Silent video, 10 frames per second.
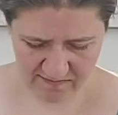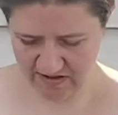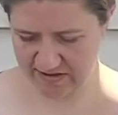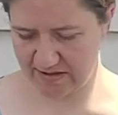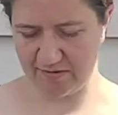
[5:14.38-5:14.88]

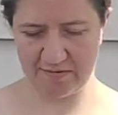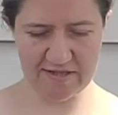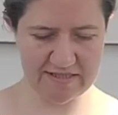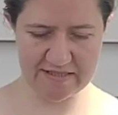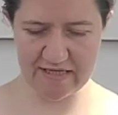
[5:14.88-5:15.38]
so
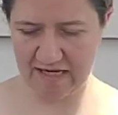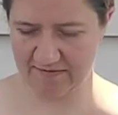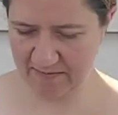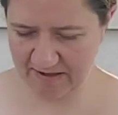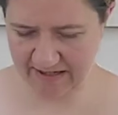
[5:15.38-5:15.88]
this is kind
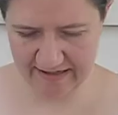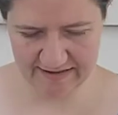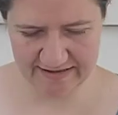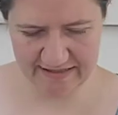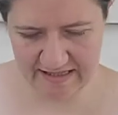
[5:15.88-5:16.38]
of the plan, at
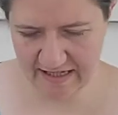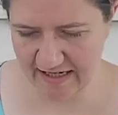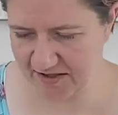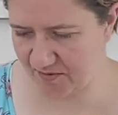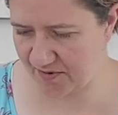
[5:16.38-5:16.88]
least
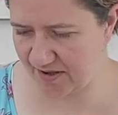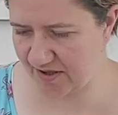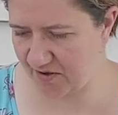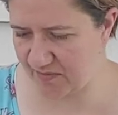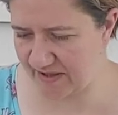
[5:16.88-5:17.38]
today, is we're going to
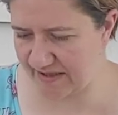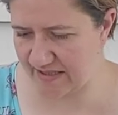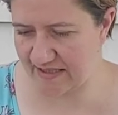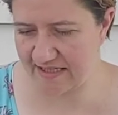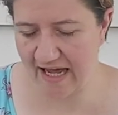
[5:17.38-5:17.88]
do beads
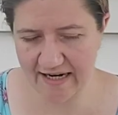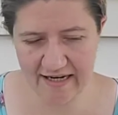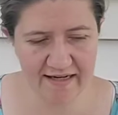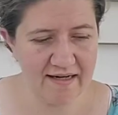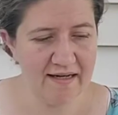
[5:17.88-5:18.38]
and
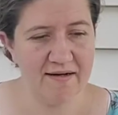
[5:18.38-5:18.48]
tatting.